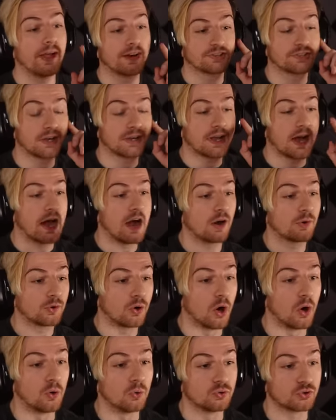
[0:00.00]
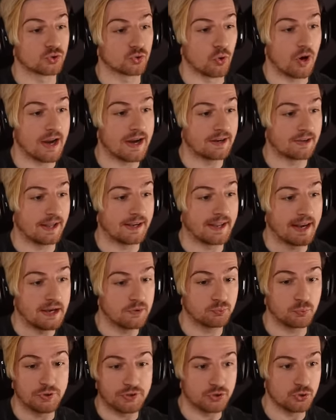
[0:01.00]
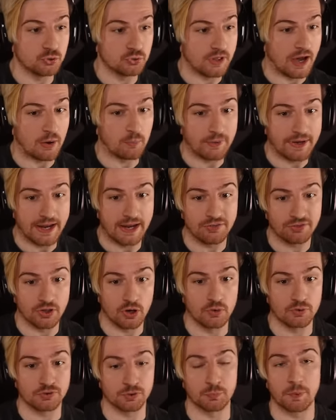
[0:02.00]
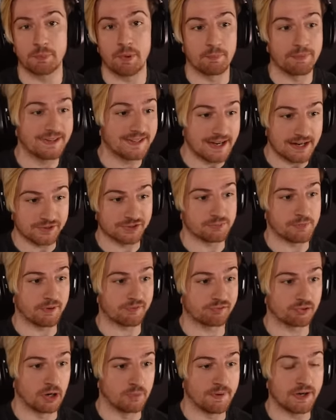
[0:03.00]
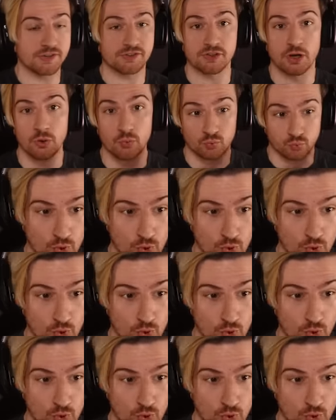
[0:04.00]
that's like our goals, right? Like, and if we do that, we hit those and we probably get something from it. So